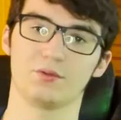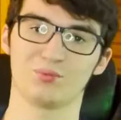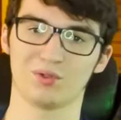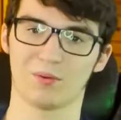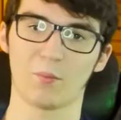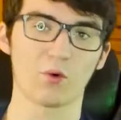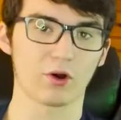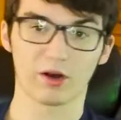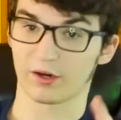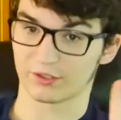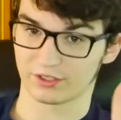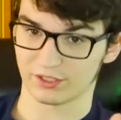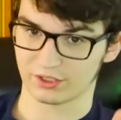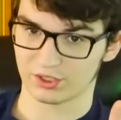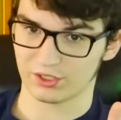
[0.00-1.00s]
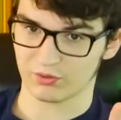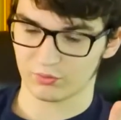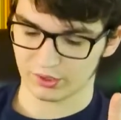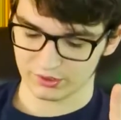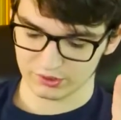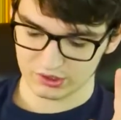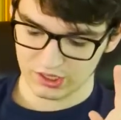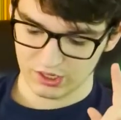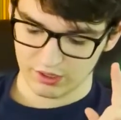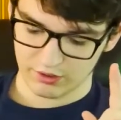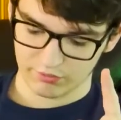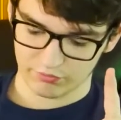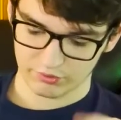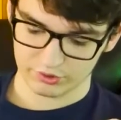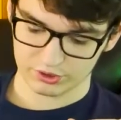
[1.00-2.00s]
bit more artistic ones.
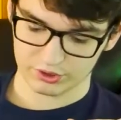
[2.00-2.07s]
First,